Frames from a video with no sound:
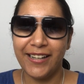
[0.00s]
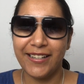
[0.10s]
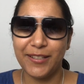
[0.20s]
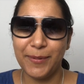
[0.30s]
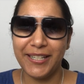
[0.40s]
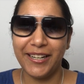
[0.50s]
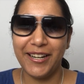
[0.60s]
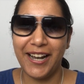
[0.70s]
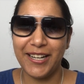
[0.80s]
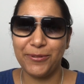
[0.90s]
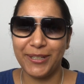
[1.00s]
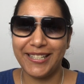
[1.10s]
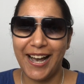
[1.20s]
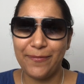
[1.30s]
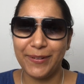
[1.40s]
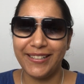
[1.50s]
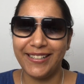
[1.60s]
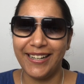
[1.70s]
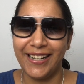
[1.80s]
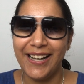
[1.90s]
Because let me tell you guys what's happened
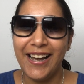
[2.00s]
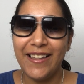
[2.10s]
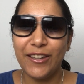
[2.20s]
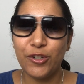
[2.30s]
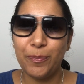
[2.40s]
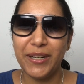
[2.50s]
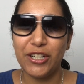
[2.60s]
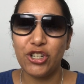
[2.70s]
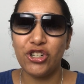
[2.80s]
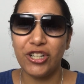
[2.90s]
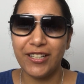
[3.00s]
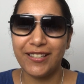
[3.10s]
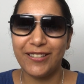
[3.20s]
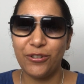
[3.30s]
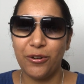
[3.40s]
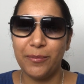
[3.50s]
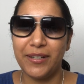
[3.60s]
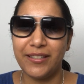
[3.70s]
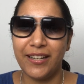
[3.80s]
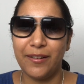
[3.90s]
today. There's been a shitstorm
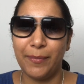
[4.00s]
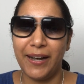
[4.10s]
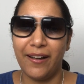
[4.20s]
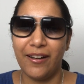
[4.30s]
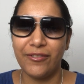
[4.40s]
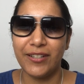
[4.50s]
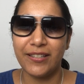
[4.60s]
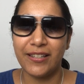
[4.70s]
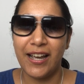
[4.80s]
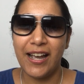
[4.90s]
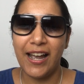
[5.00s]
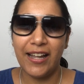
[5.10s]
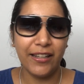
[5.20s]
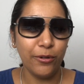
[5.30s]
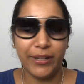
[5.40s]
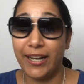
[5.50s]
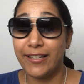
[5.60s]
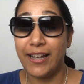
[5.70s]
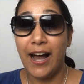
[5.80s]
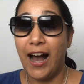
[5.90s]
that's hit my office, and literally,
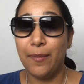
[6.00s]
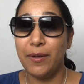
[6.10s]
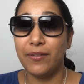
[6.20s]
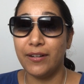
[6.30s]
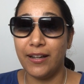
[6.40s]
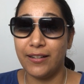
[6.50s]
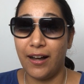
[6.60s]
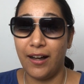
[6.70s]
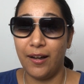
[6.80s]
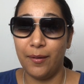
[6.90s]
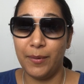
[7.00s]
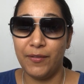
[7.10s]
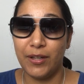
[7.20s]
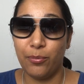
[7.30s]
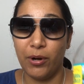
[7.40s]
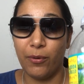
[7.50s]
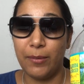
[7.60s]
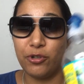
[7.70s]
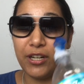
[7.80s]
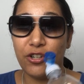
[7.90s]
guys, I'm even it, I'm even to the point where
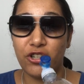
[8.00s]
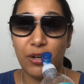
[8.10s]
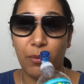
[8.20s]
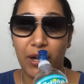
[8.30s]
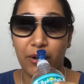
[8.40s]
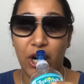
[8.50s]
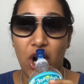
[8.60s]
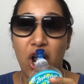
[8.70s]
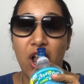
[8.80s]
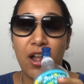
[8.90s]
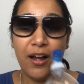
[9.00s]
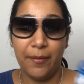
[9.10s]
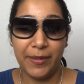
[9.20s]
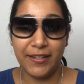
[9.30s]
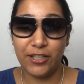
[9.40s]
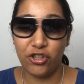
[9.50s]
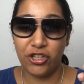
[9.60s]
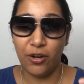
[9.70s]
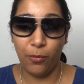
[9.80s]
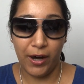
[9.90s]
I'm drinking shit water here. I mean, this is
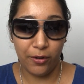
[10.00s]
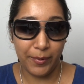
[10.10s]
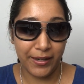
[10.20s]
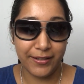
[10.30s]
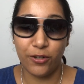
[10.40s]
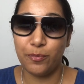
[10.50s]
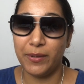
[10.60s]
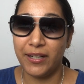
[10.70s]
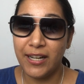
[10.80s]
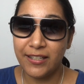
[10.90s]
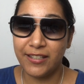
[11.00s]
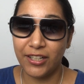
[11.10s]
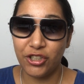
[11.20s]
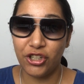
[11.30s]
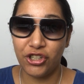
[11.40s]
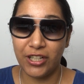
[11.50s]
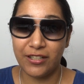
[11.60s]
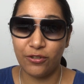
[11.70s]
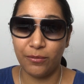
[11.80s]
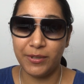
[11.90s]
shit water because there's been such a
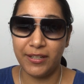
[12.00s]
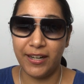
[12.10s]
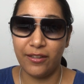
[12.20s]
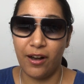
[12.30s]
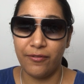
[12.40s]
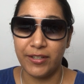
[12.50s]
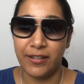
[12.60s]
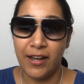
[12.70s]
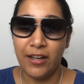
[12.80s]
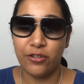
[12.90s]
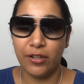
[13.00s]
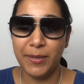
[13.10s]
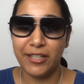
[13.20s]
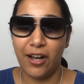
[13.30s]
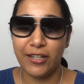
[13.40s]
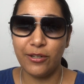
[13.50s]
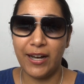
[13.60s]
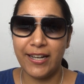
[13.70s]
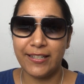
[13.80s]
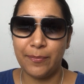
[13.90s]
shitstorm today in the office. So let me talk to you
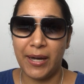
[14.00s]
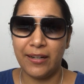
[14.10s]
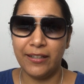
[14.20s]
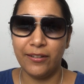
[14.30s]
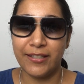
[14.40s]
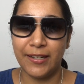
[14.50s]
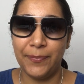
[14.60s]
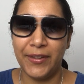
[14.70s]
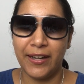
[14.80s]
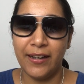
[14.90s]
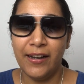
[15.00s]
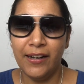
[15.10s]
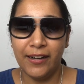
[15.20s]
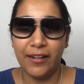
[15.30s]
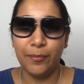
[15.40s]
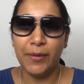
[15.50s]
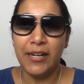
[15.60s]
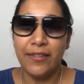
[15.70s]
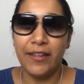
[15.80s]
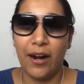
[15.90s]
guys about a little something um,
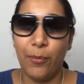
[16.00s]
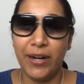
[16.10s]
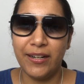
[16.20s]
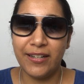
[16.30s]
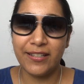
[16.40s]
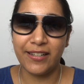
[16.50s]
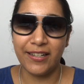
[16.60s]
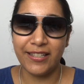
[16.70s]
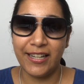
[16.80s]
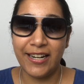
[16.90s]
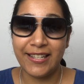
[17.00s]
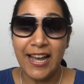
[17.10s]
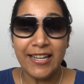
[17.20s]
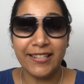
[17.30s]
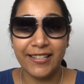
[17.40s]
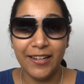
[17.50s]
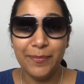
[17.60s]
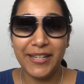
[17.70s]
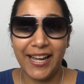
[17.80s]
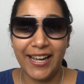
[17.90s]
that I wanted to discuss, and that is
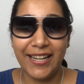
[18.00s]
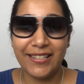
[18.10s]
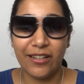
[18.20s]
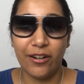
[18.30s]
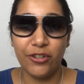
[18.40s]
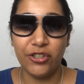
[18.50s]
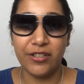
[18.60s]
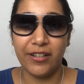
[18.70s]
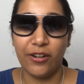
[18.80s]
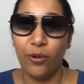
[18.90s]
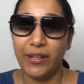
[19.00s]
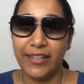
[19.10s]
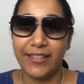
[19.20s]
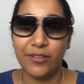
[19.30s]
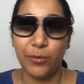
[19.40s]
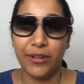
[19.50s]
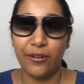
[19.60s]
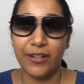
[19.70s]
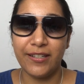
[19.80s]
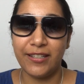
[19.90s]
some days are just going to go like this, where
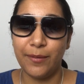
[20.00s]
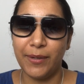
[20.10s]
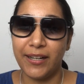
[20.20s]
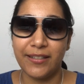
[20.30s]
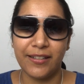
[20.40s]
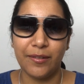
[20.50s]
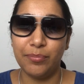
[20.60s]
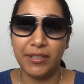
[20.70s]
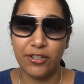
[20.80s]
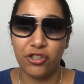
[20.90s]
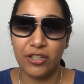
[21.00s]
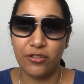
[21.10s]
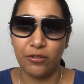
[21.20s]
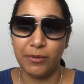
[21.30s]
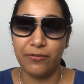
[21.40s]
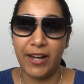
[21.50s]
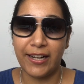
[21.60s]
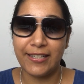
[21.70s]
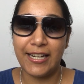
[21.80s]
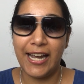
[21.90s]
they're going to seem like it's a complete shitstorm. In
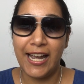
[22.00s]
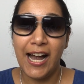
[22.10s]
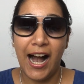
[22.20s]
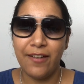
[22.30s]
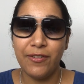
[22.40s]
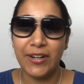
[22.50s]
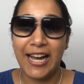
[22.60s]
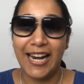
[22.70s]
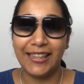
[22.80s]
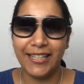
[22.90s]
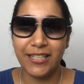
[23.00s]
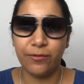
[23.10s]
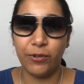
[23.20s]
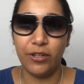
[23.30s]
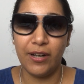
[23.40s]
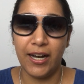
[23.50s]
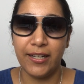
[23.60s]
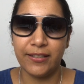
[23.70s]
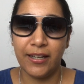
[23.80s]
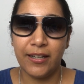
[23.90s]
fact, today, I've even got a list for you
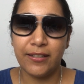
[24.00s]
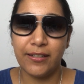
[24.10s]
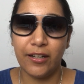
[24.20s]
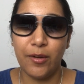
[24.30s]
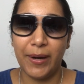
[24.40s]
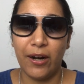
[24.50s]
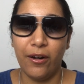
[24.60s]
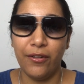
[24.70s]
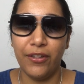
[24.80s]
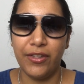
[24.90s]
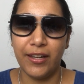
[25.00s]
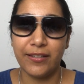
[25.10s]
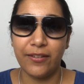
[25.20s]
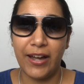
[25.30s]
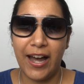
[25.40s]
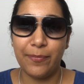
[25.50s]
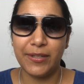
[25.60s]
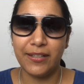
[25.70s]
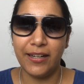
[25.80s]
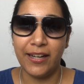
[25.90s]
guys to tell you about all the things that have
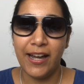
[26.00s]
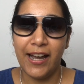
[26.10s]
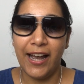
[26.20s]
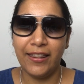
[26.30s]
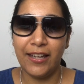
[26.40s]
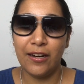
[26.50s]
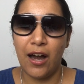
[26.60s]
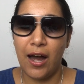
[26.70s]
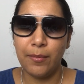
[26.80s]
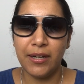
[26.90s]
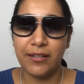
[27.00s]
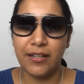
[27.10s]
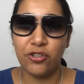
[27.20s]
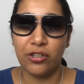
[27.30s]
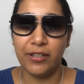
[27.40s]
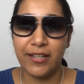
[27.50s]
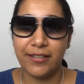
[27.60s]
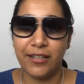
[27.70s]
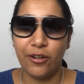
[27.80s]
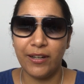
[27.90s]
happened today. And then I'm going to teach a
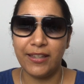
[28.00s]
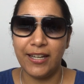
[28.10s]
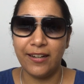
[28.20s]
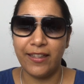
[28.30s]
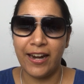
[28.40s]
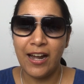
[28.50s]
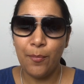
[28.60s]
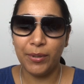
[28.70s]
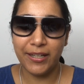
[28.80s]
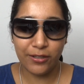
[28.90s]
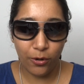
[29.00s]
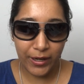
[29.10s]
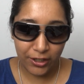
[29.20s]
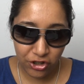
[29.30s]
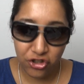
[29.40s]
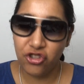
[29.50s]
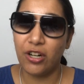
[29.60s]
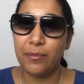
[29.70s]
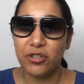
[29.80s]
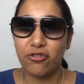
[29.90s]
lesson here at the end of that. But let's go ahead and just
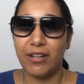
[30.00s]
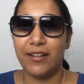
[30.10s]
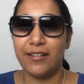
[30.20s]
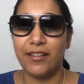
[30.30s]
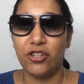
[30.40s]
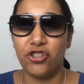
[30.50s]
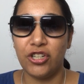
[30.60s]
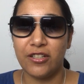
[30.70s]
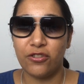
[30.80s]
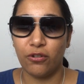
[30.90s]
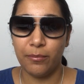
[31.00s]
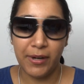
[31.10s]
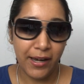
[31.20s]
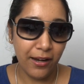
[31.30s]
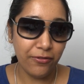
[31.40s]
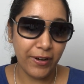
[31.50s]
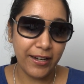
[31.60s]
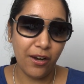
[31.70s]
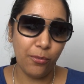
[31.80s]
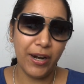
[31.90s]
jump straight into this shitstorm and
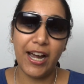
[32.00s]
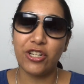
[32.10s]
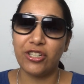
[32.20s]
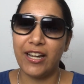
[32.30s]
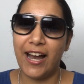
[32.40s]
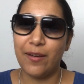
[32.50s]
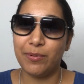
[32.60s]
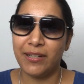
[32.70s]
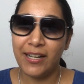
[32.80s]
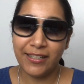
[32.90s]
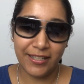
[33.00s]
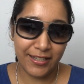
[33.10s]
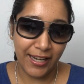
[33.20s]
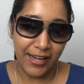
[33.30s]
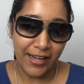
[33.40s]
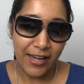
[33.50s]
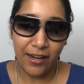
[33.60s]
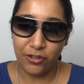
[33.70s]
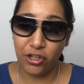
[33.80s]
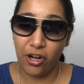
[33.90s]
find out what actually happened today
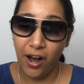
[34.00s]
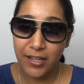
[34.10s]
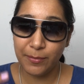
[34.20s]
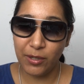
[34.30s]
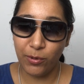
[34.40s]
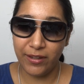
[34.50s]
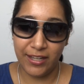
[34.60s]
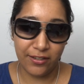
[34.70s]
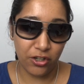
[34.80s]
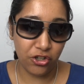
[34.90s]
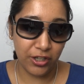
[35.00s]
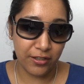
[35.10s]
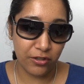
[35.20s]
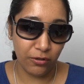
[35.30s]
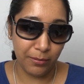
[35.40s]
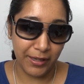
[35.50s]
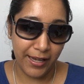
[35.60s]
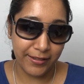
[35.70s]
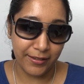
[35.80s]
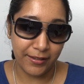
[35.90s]
to cause me to wear these shitstorm
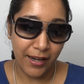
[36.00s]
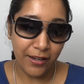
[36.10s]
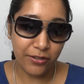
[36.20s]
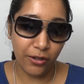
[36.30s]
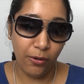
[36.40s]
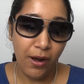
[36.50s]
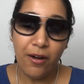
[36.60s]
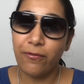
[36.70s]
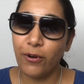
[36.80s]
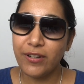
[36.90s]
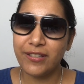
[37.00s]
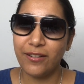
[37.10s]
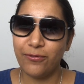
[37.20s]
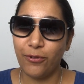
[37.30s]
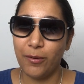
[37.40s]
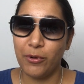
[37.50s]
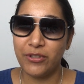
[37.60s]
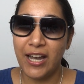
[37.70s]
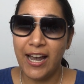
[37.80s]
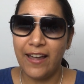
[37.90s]
glasses. So first and
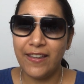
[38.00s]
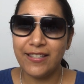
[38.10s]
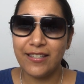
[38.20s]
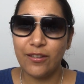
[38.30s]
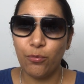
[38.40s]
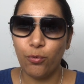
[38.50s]
foremost, and this is the